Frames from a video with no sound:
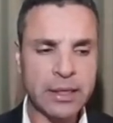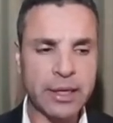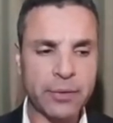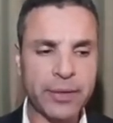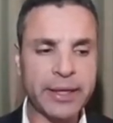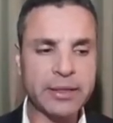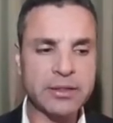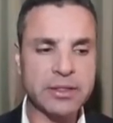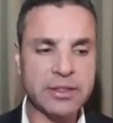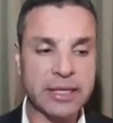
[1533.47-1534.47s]
the
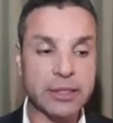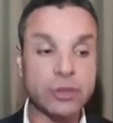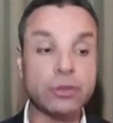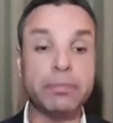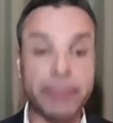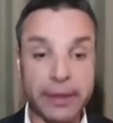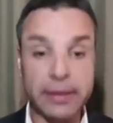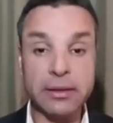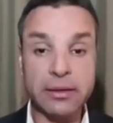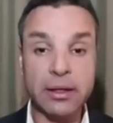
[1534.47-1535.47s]
Iranians decided to
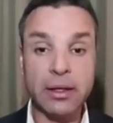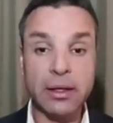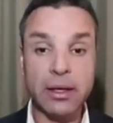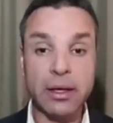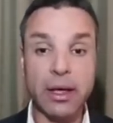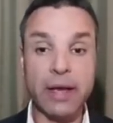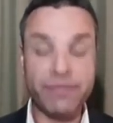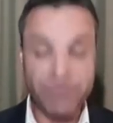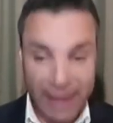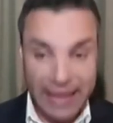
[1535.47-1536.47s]
build a
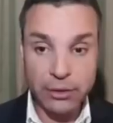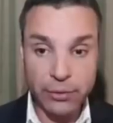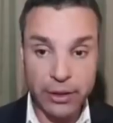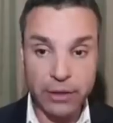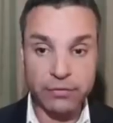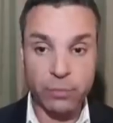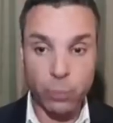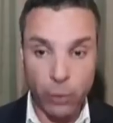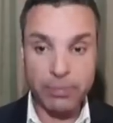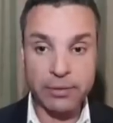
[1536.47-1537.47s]
factory of
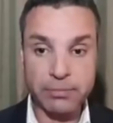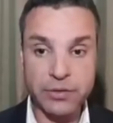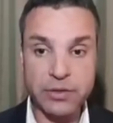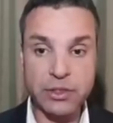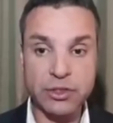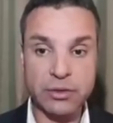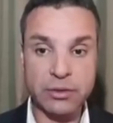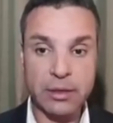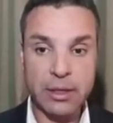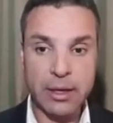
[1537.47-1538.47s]
weapon precision
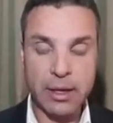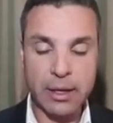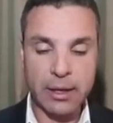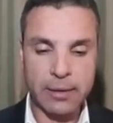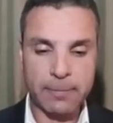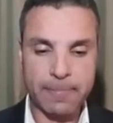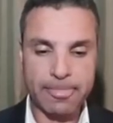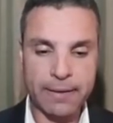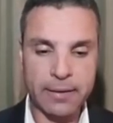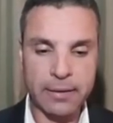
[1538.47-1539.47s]
and
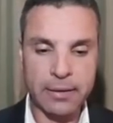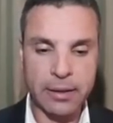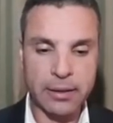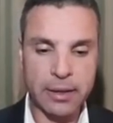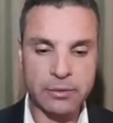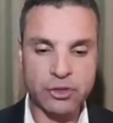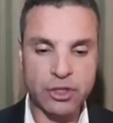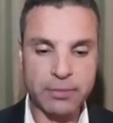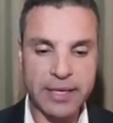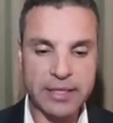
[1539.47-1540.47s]

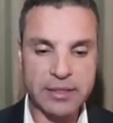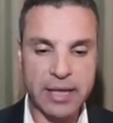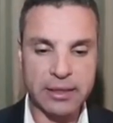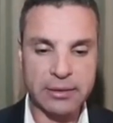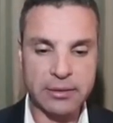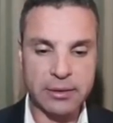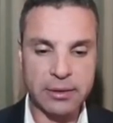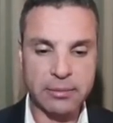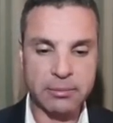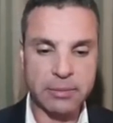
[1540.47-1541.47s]
GPS-guided
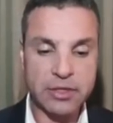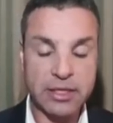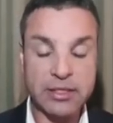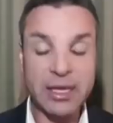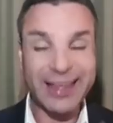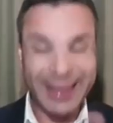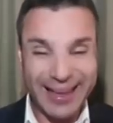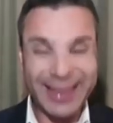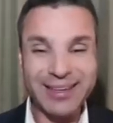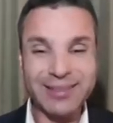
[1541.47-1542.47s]
missiles
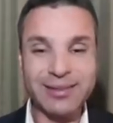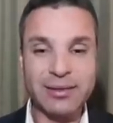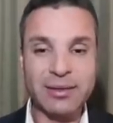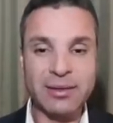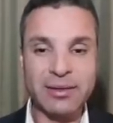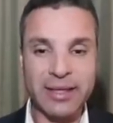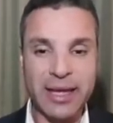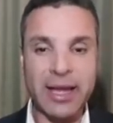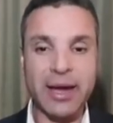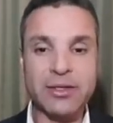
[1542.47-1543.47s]
in
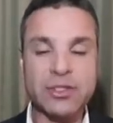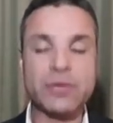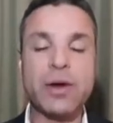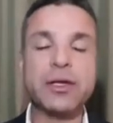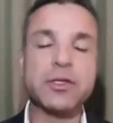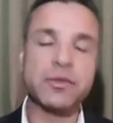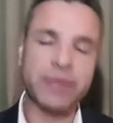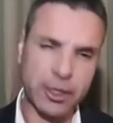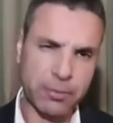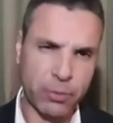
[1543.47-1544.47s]
the surroundings of
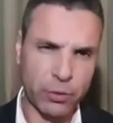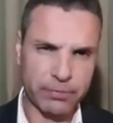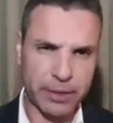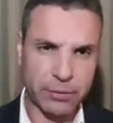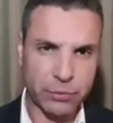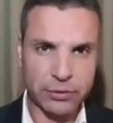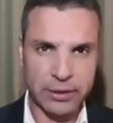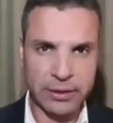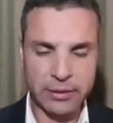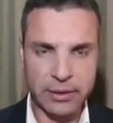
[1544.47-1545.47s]
the airport of Beirut
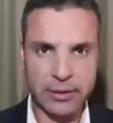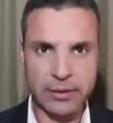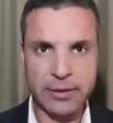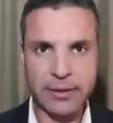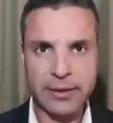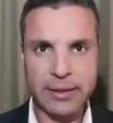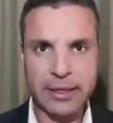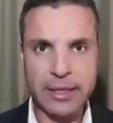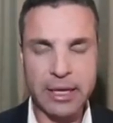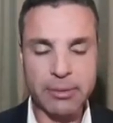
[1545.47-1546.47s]
in
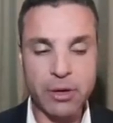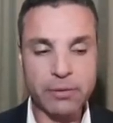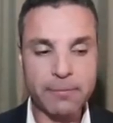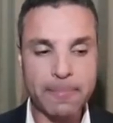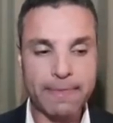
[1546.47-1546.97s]
Lebanon.